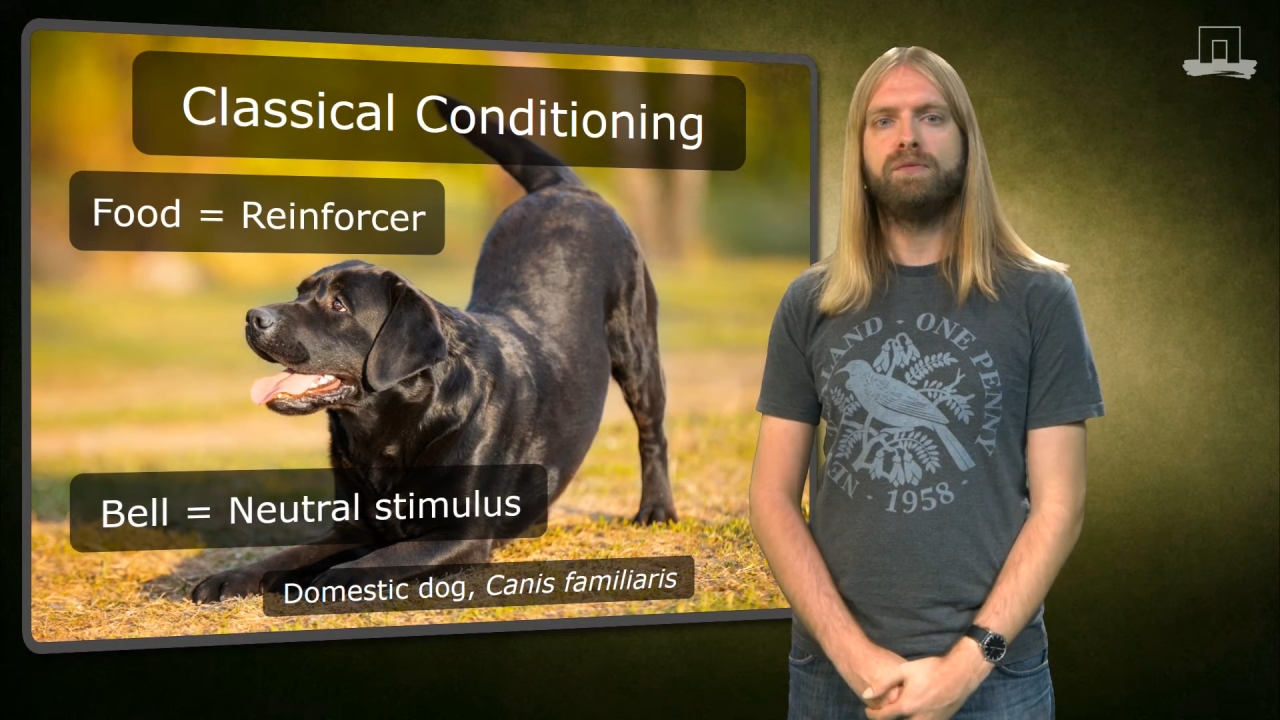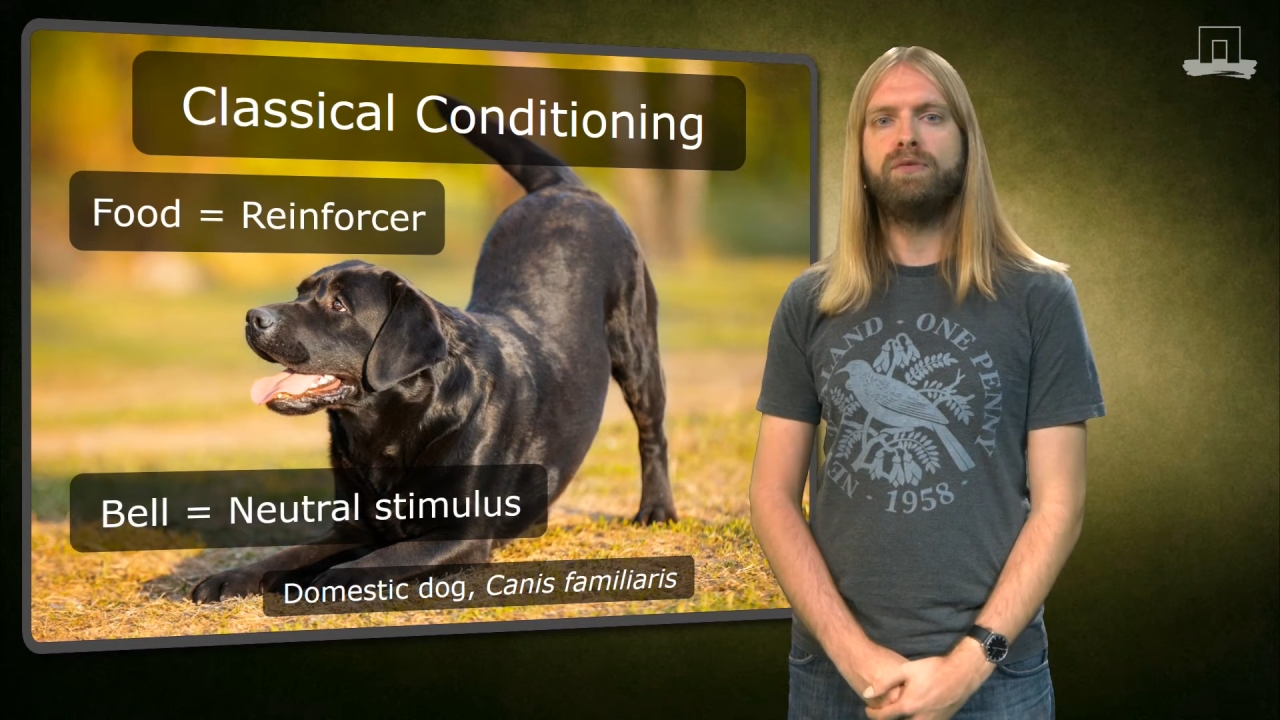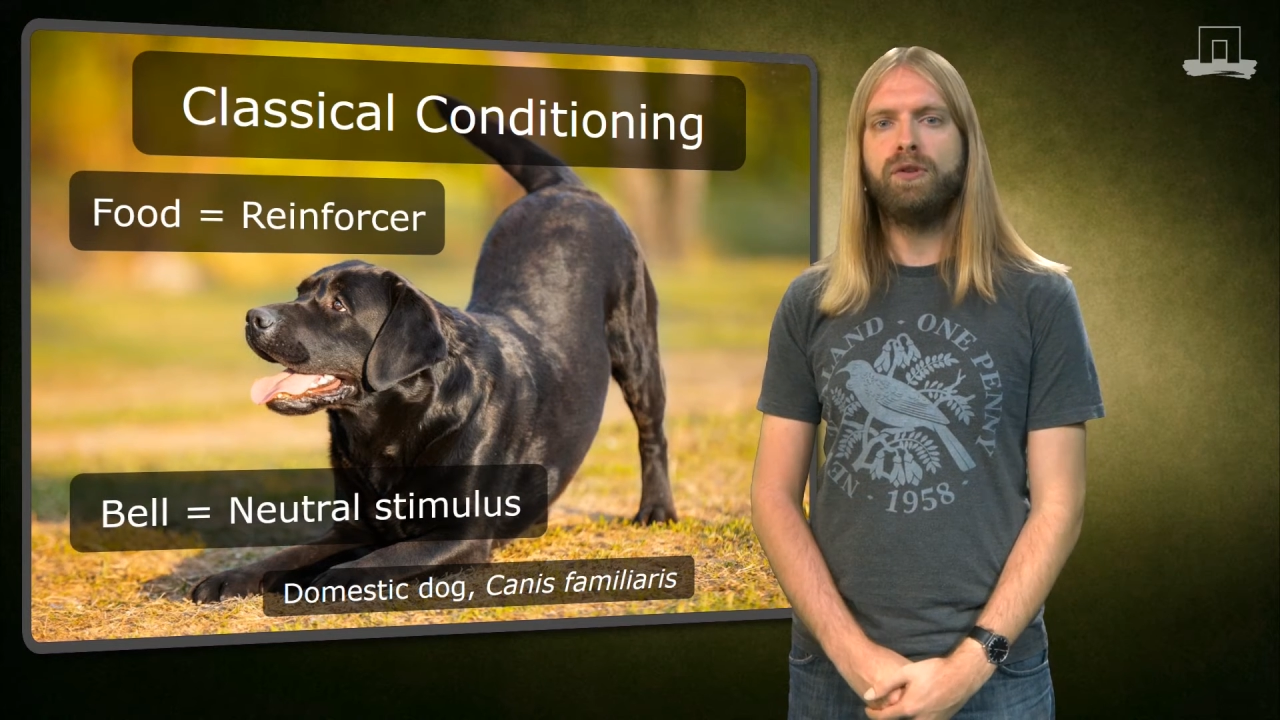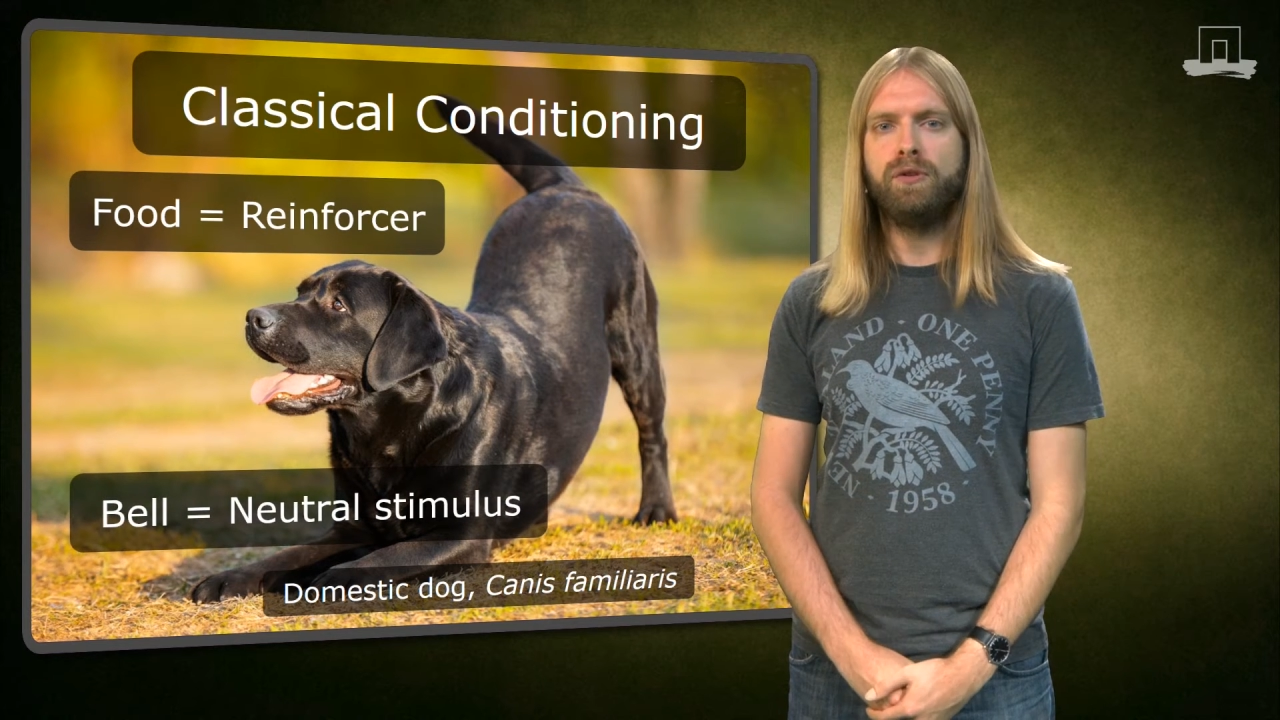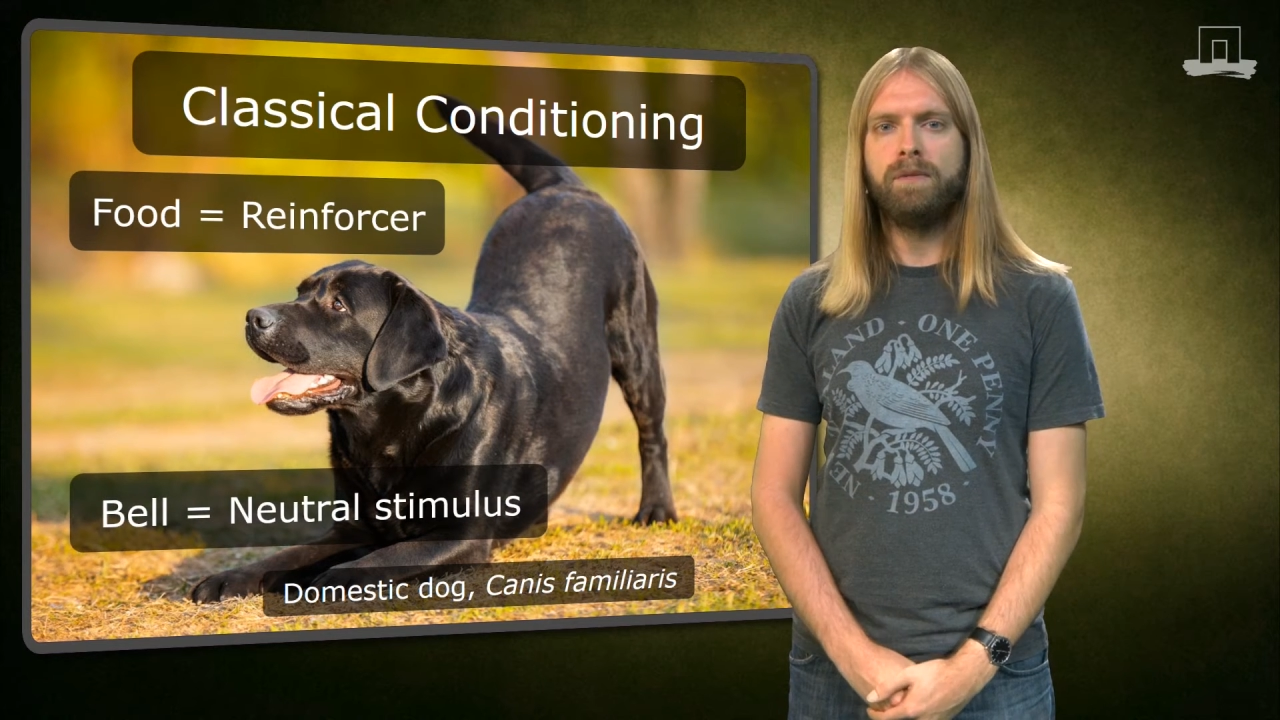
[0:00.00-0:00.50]
some
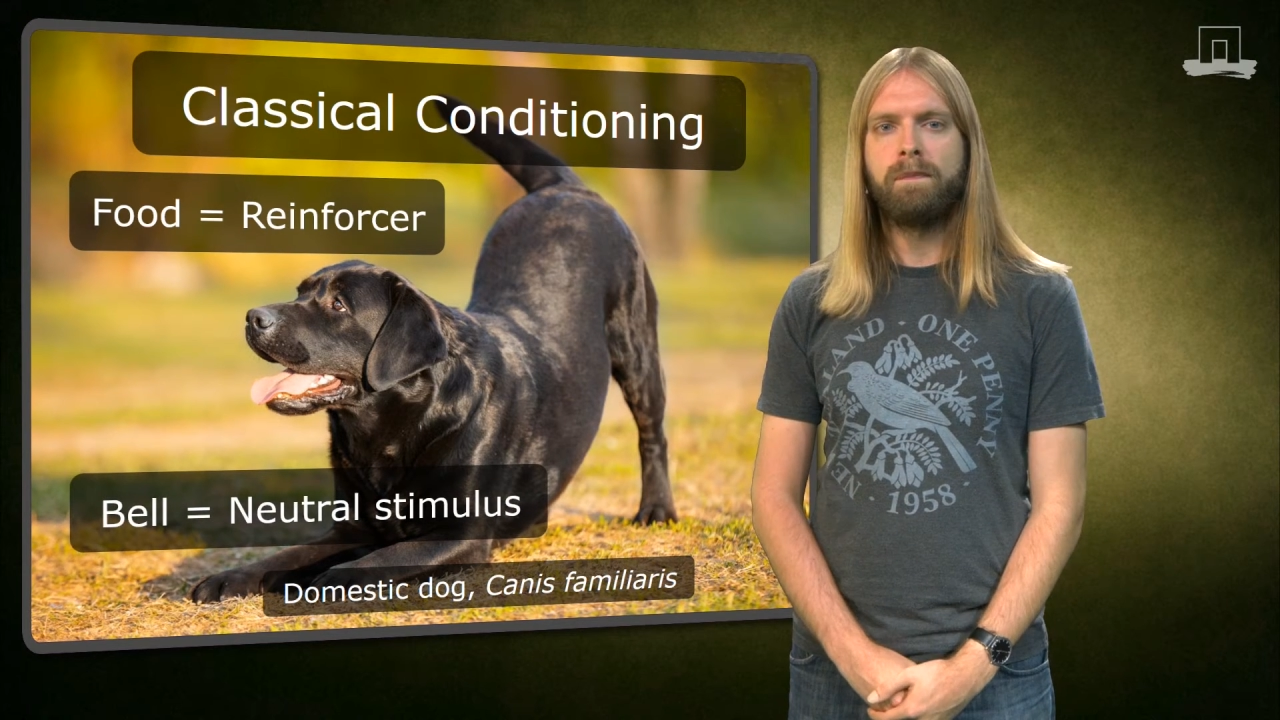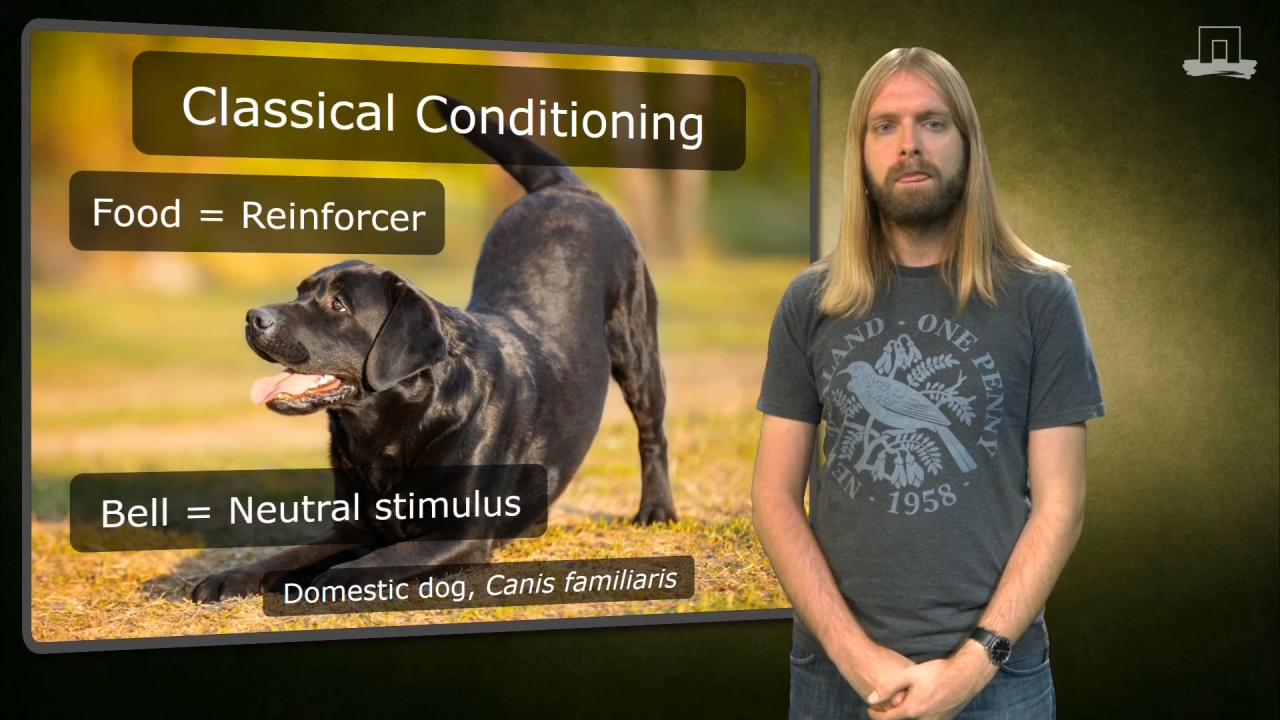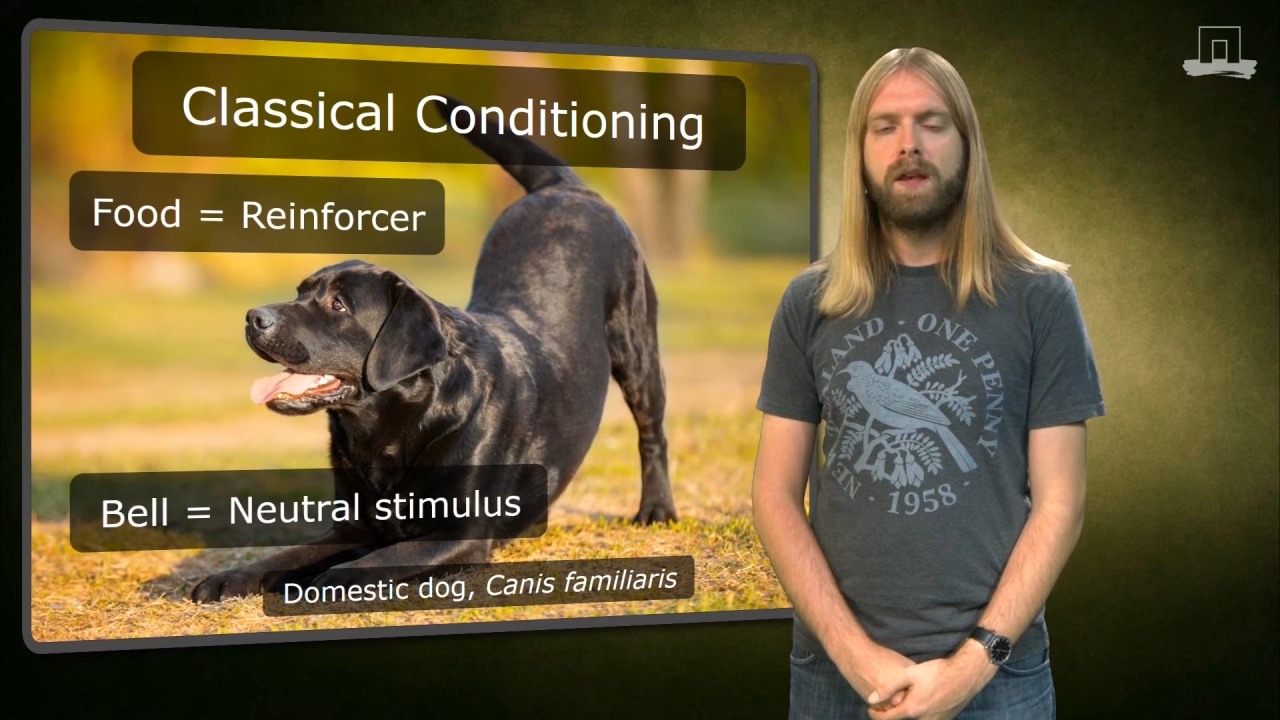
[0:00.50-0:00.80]
food,